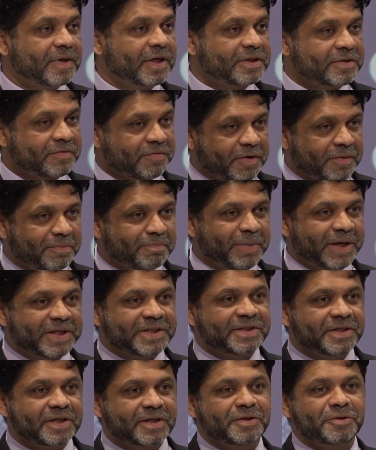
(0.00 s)
It's a very
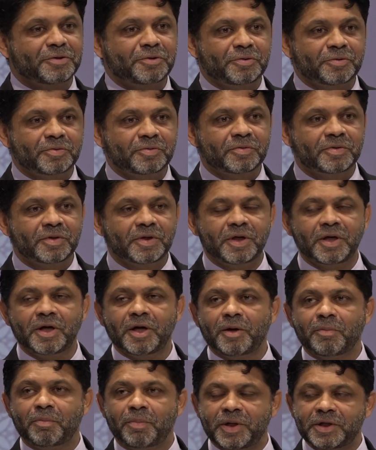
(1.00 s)
basic issue.
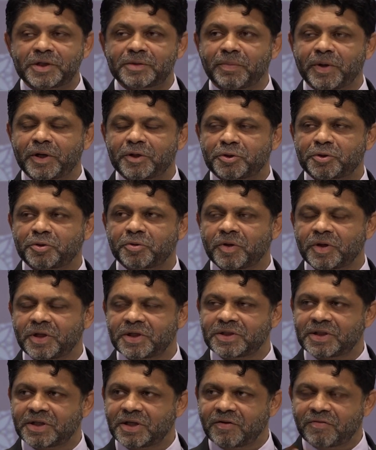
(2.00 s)
Please make sure
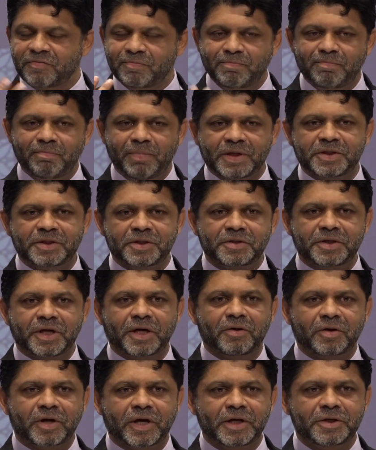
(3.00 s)
there's enough budget
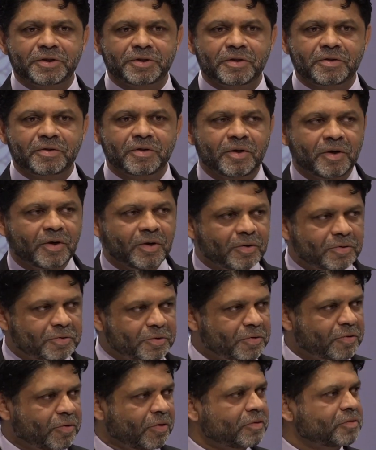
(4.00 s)
allocation
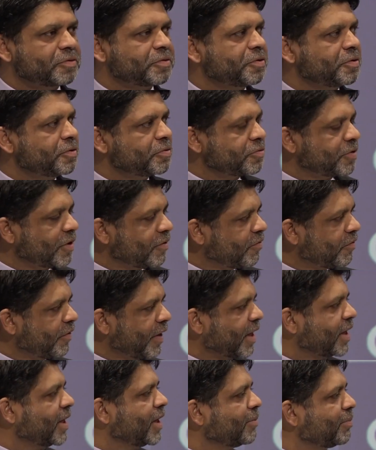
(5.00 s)
to continue to have
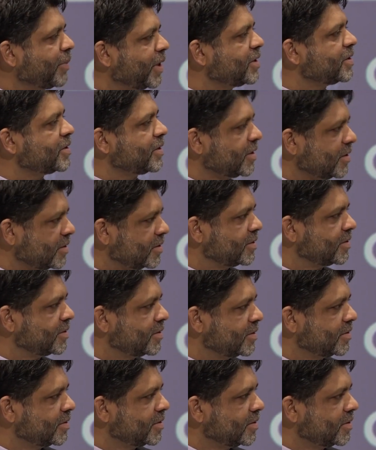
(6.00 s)
regular
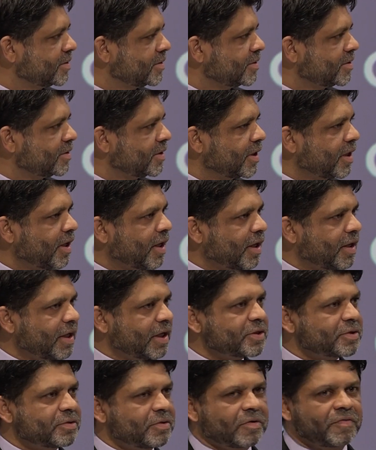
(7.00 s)
maintenance.
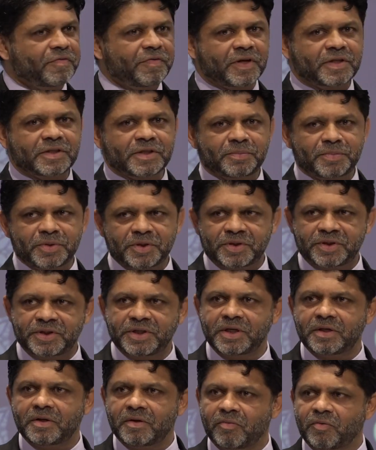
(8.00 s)
Let's not fix up the
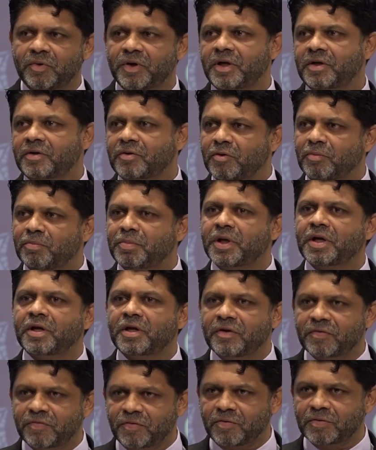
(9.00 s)
seat when it
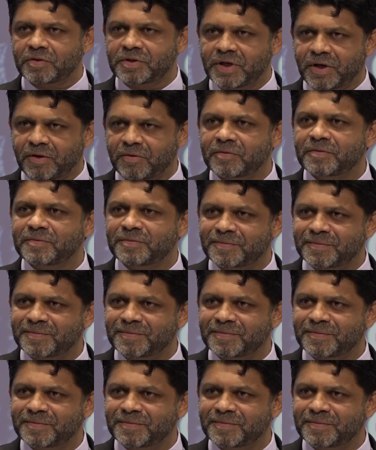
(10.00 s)
completely falls down.